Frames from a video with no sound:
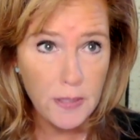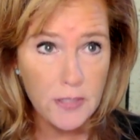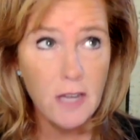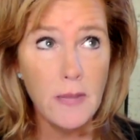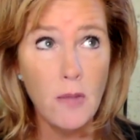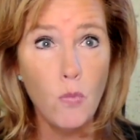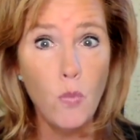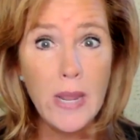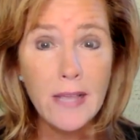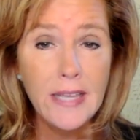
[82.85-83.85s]
It's going to be
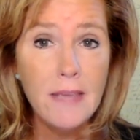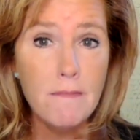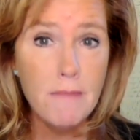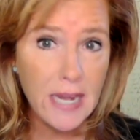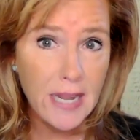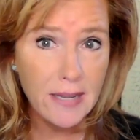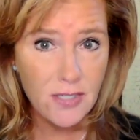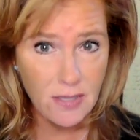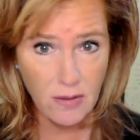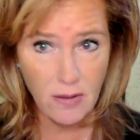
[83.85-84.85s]
weekly
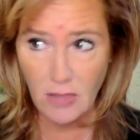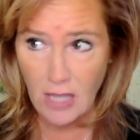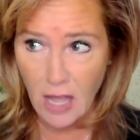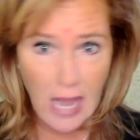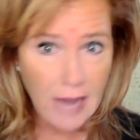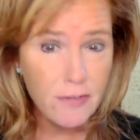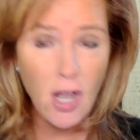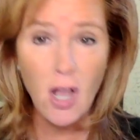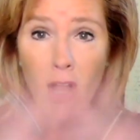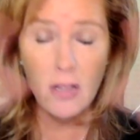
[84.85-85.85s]
meetings, a live
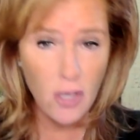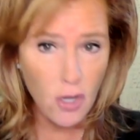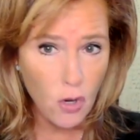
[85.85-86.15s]
call.